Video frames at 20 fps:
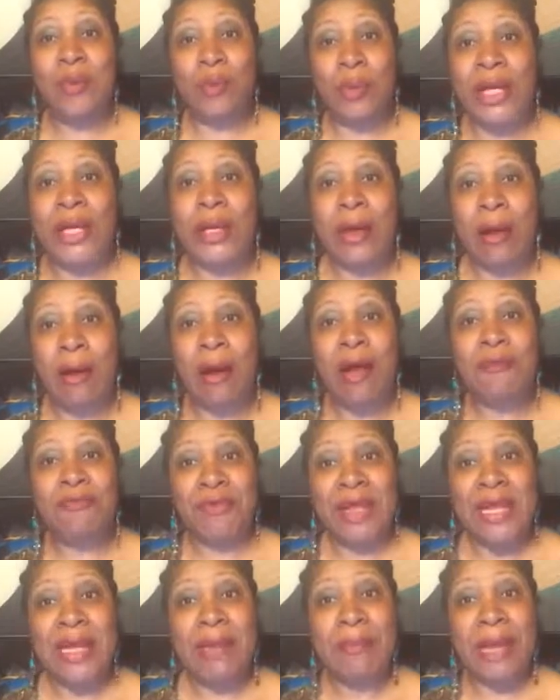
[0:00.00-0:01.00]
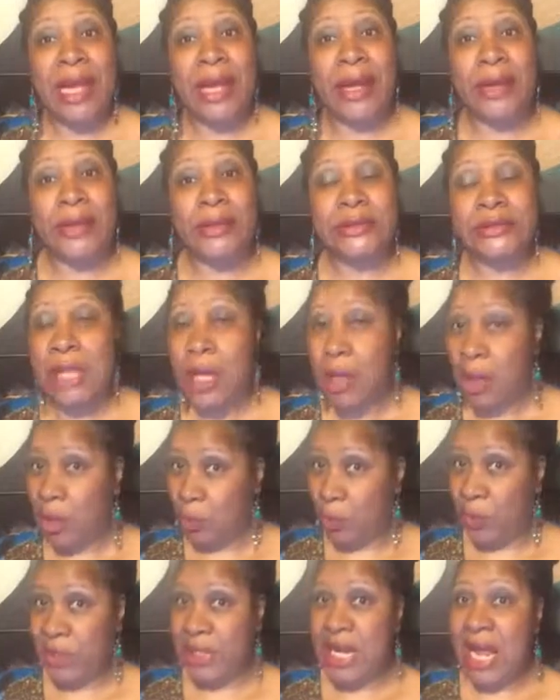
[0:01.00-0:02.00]
We are females.
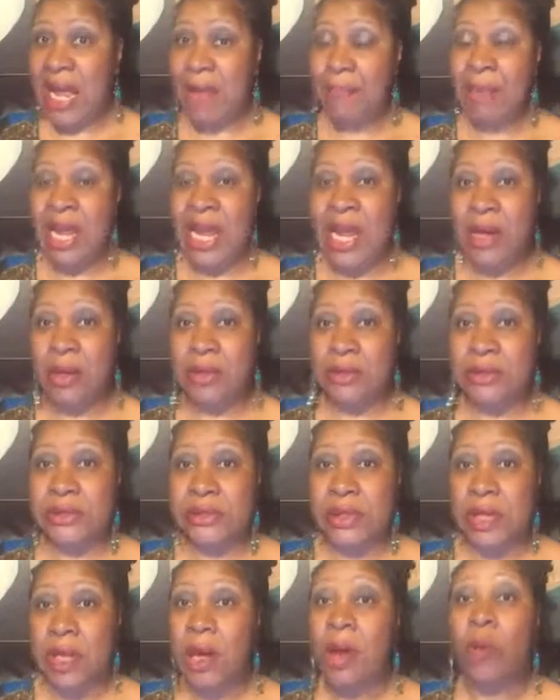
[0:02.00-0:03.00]
We not males.